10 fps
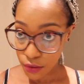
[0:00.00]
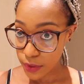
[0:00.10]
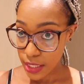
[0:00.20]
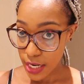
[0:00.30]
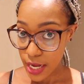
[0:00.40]
no
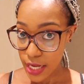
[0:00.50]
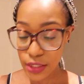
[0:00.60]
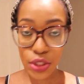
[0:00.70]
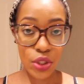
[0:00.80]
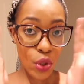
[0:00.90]
we're
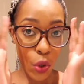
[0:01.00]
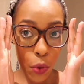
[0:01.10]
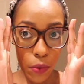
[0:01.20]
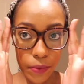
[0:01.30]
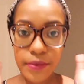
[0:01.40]
not.
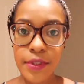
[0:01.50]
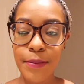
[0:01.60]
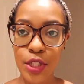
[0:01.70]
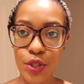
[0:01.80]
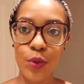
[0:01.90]
So
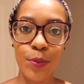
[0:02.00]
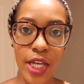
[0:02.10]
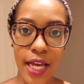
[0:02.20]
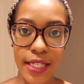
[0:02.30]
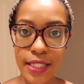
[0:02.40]
let me zoom you
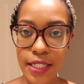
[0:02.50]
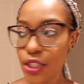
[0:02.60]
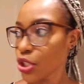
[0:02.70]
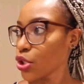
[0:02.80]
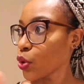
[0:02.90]
guys
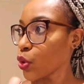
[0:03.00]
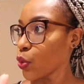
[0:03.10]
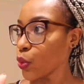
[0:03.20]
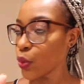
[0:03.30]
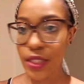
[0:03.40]
in so
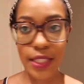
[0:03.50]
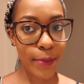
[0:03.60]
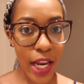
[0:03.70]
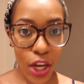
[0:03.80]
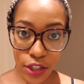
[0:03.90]
you see
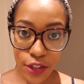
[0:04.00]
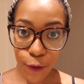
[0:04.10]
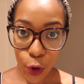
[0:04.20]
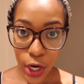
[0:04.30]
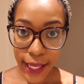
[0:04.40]
my large
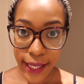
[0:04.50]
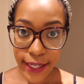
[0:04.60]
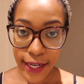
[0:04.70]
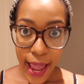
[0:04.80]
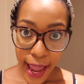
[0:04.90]

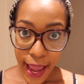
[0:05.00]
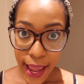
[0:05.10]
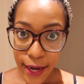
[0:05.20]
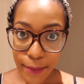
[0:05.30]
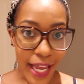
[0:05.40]
forehead
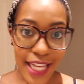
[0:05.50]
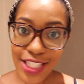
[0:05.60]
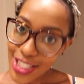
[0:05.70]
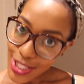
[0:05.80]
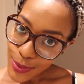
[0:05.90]
and my
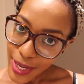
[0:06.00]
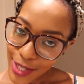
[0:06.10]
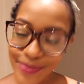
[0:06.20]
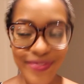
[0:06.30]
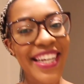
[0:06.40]
edges as well.